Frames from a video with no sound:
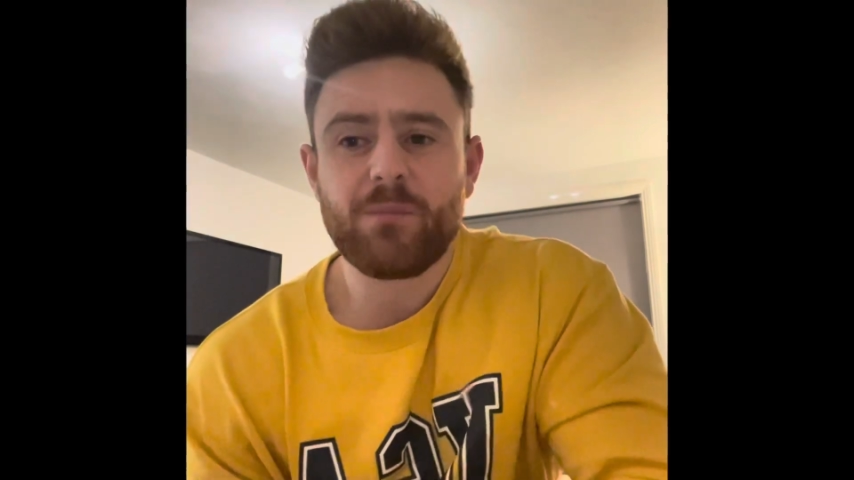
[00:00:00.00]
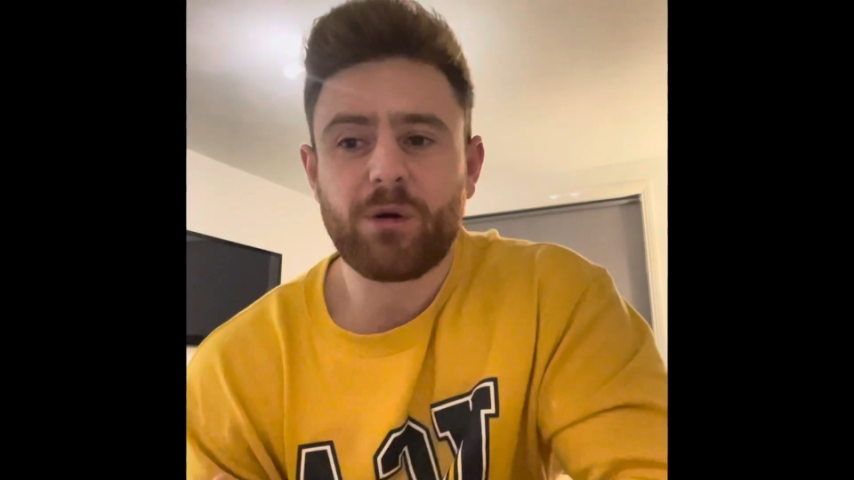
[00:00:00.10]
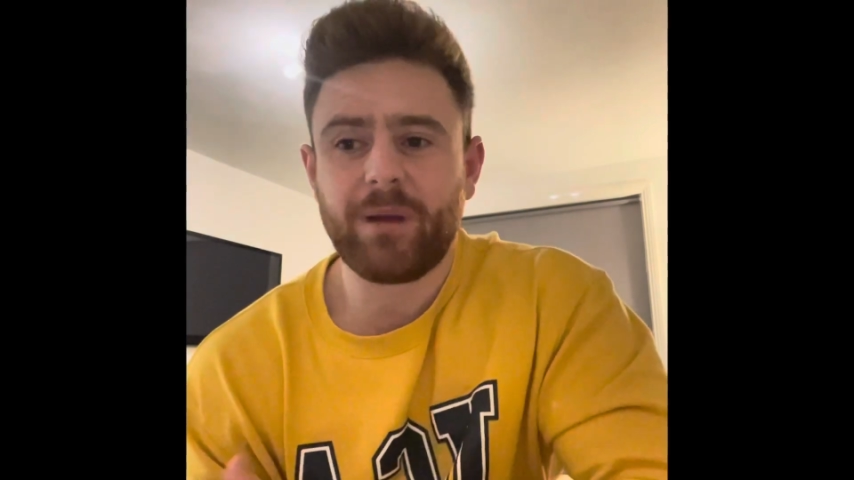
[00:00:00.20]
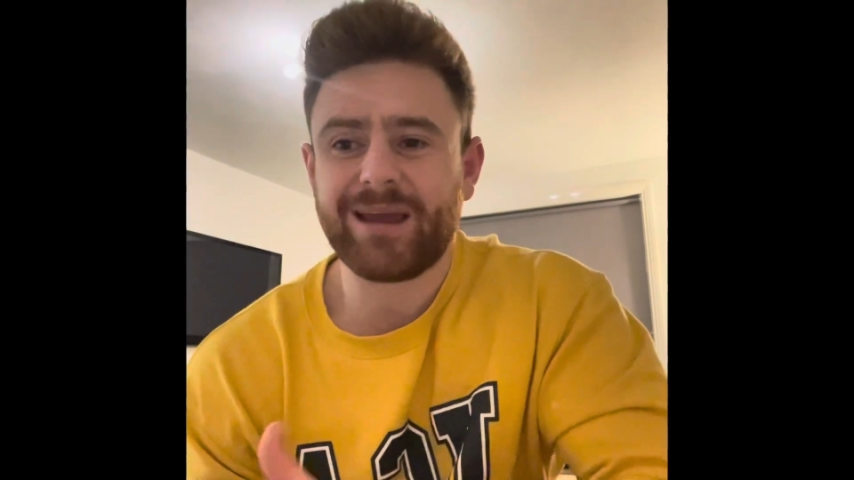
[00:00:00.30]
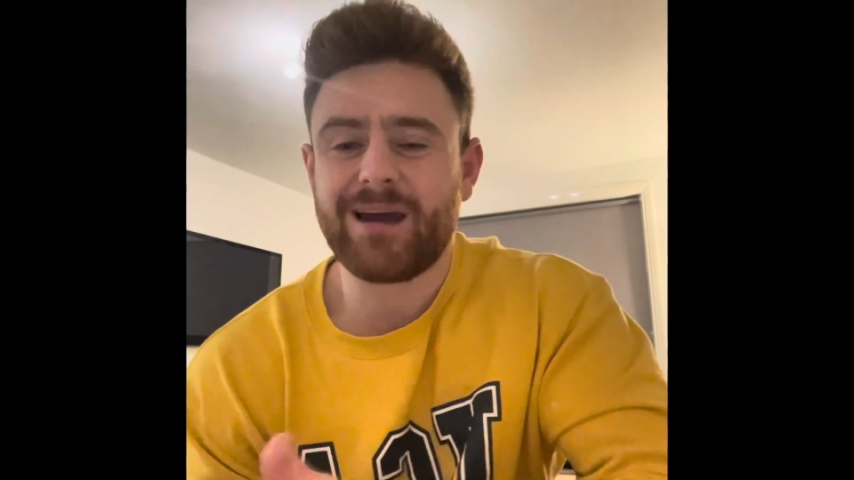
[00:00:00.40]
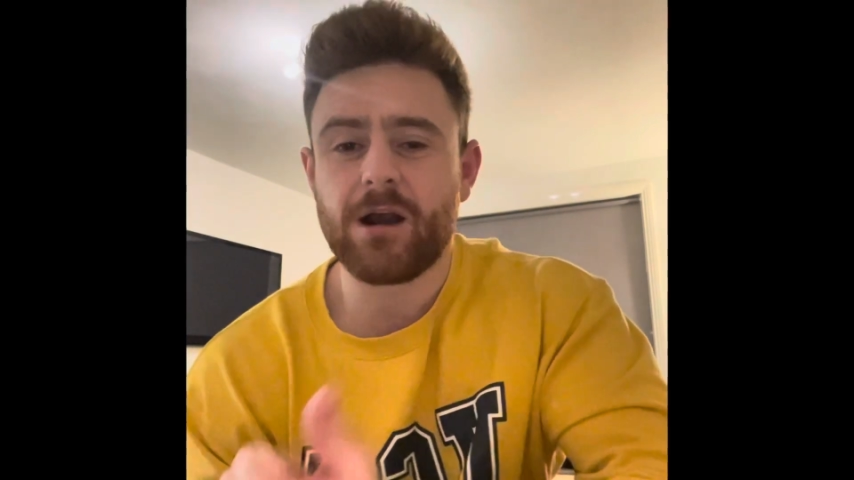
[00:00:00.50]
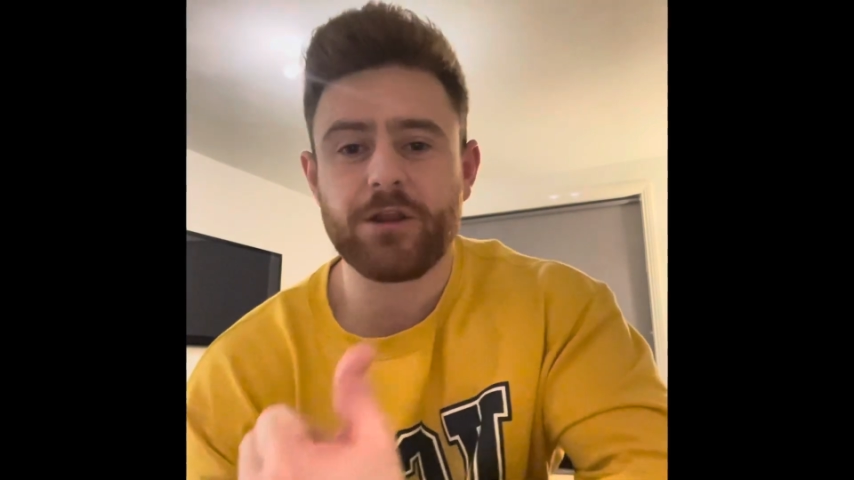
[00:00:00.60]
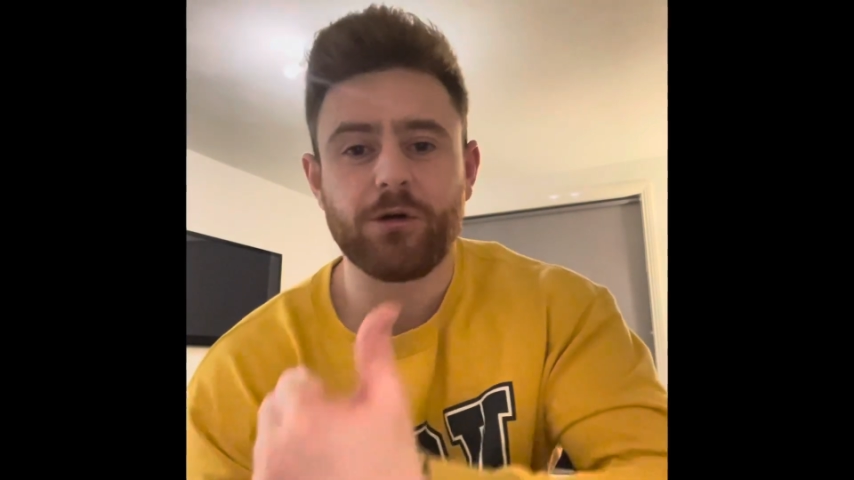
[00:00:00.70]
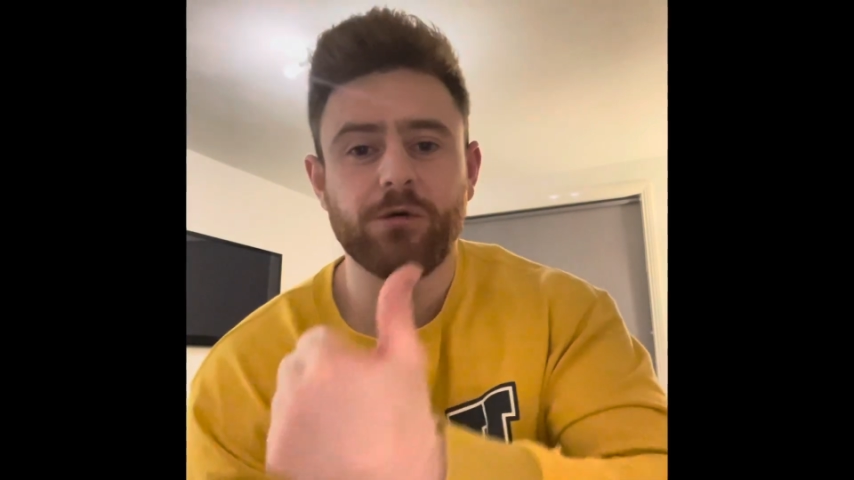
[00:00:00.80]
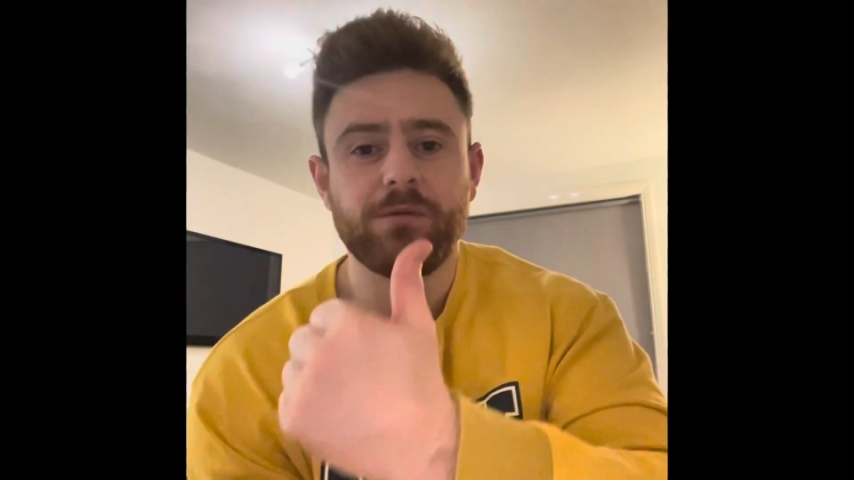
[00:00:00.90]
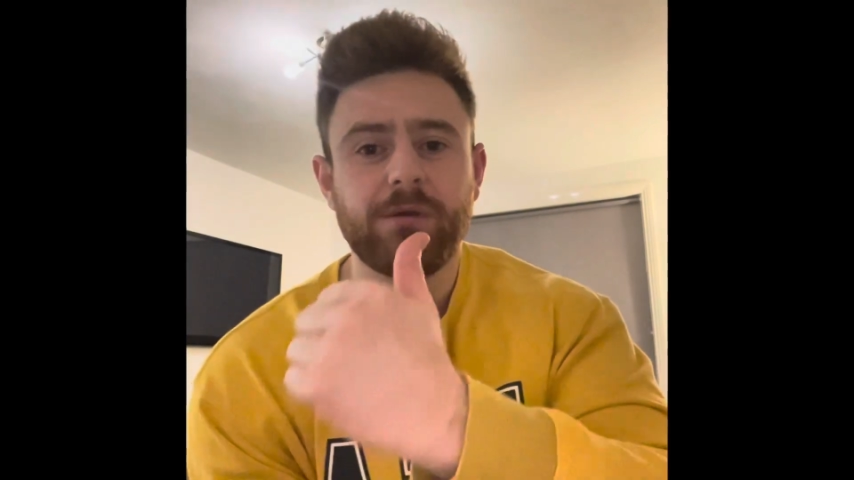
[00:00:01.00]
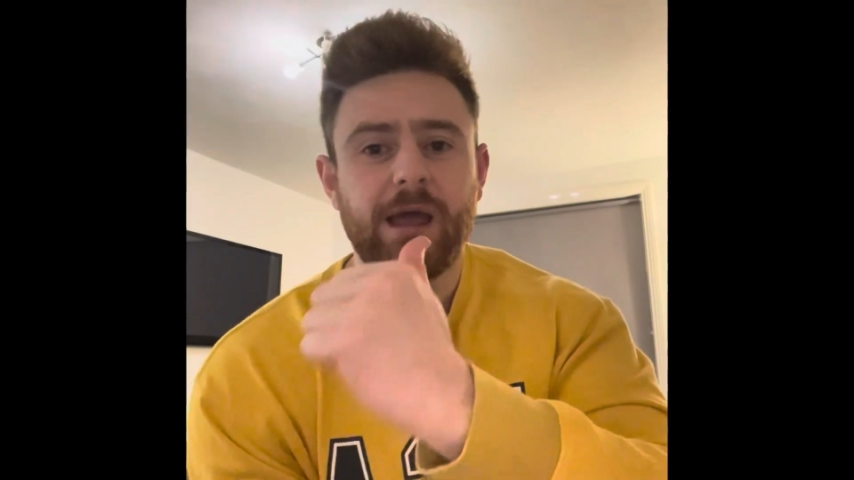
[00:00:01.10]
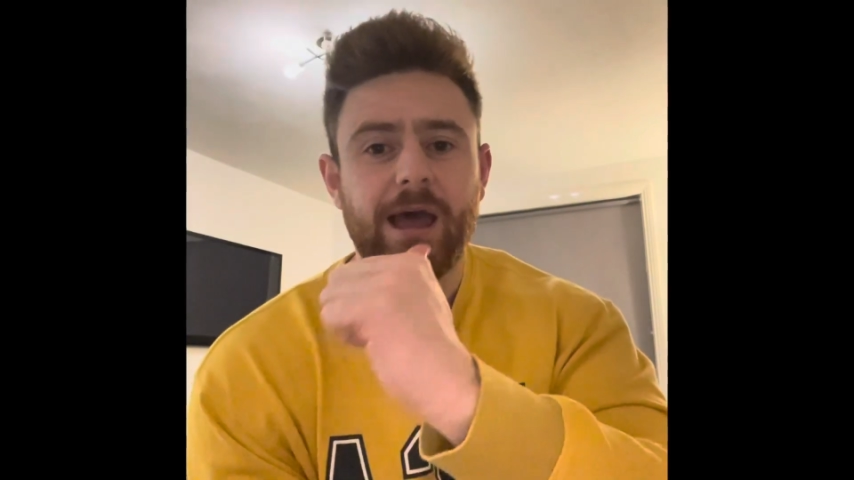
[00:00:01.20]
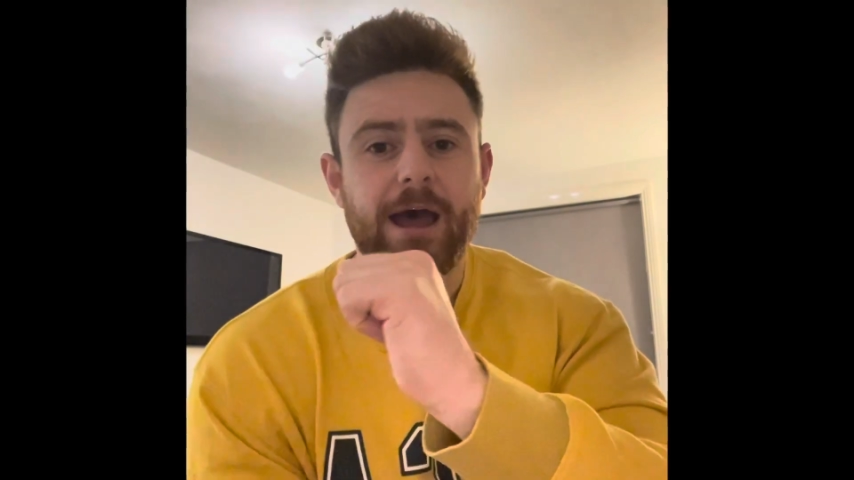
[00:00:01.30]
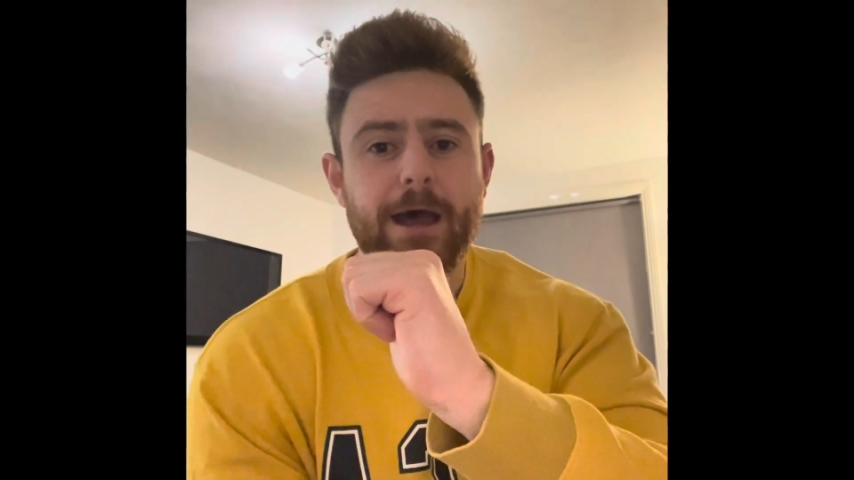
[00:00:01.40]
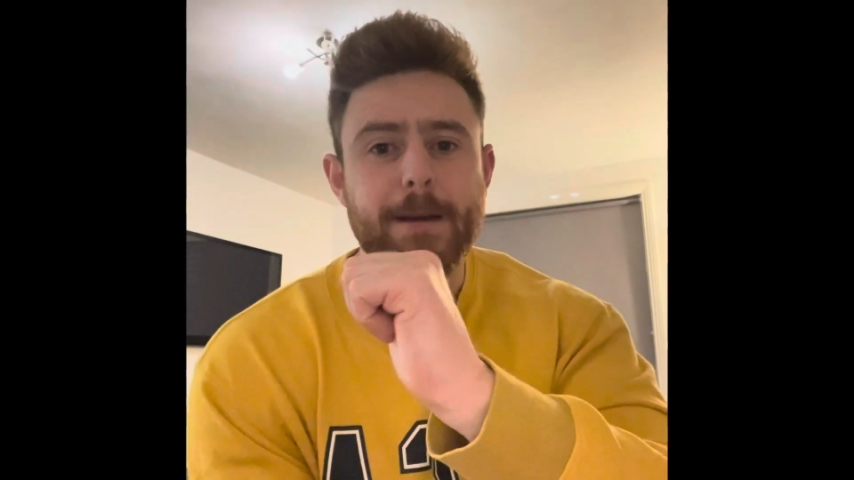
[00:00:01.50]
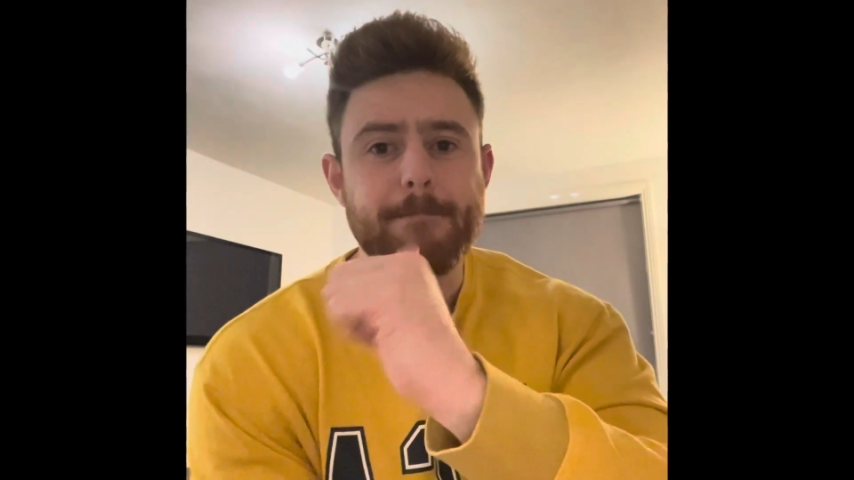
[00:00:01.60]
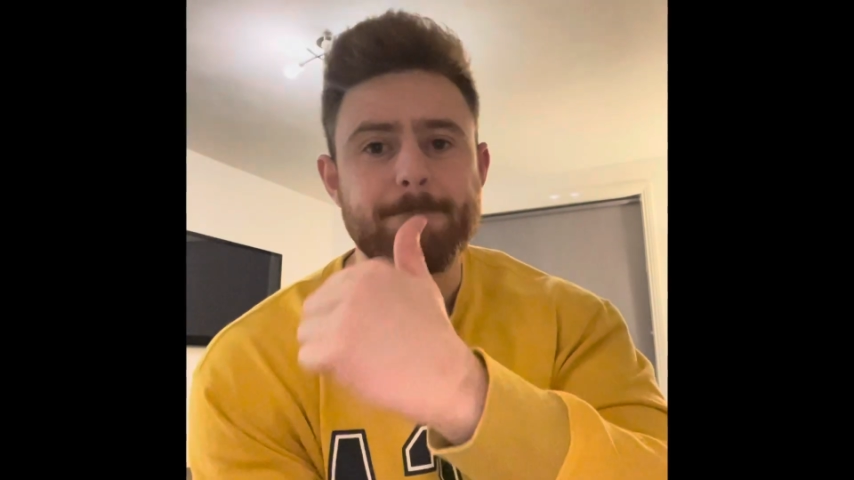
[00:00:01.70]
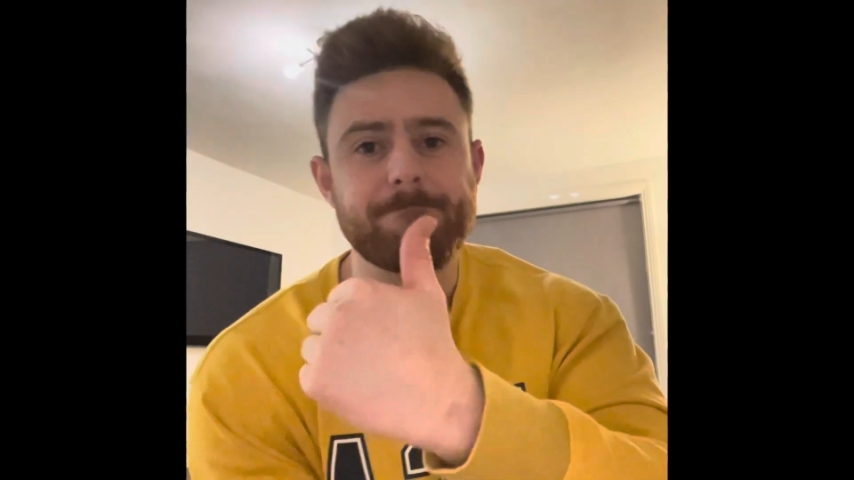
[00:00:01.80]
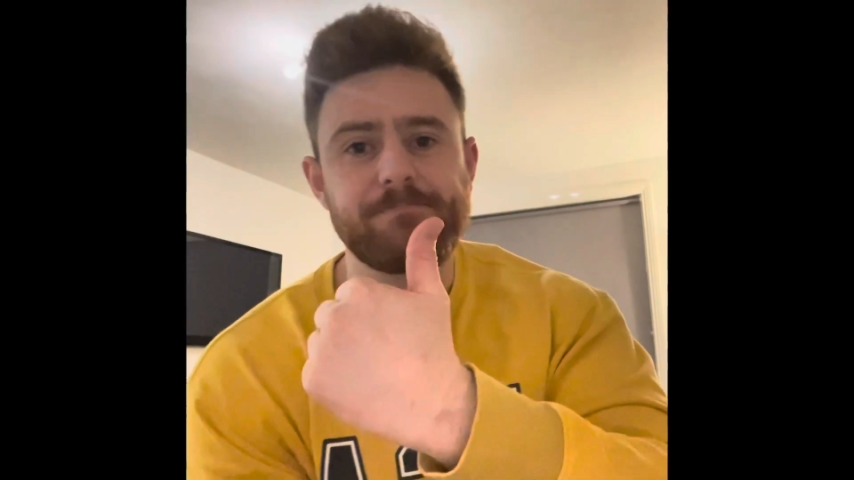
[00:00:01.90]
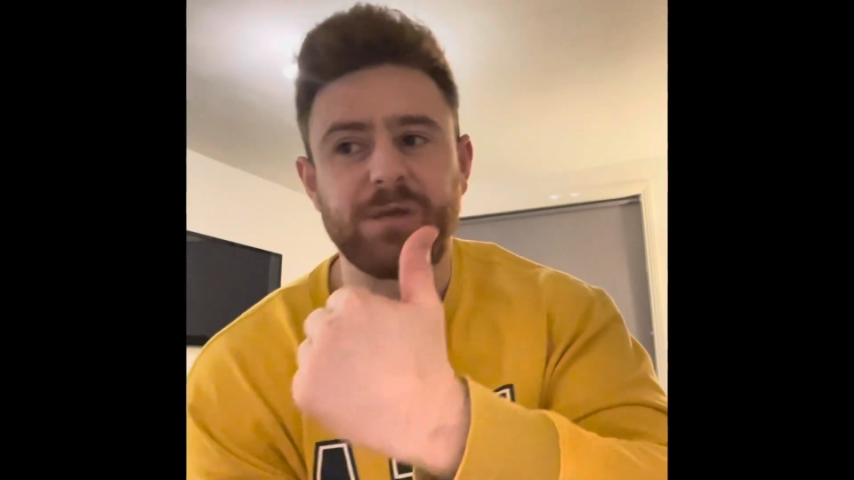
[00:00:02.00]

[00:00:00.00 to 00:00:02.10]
probably a cardio um,